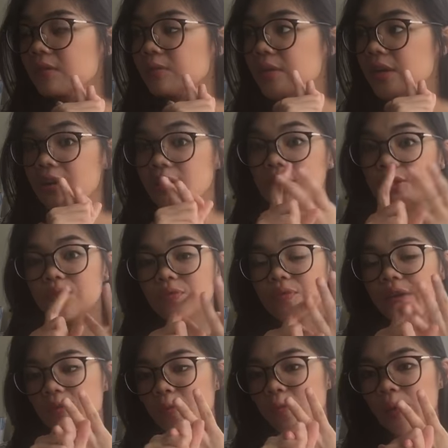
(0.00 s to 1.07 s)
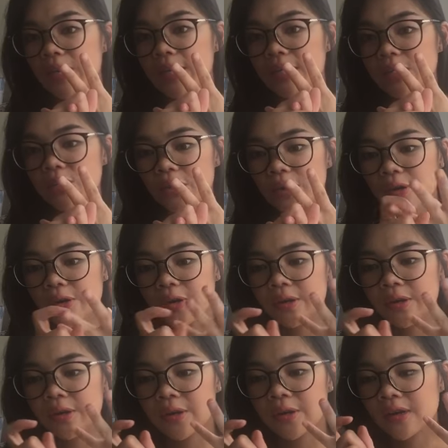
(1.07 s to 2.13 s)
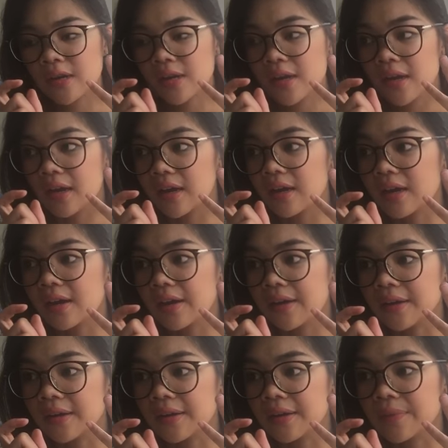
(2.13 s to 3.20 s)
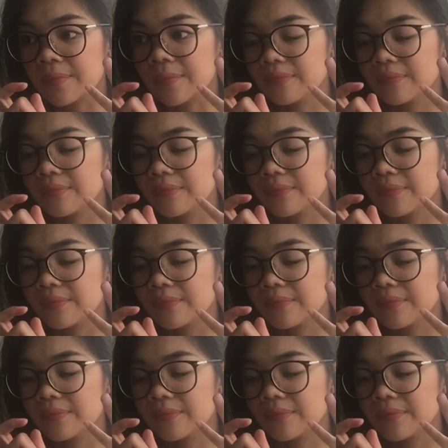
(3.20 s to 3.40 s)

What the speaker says: what else? Rear window, uh,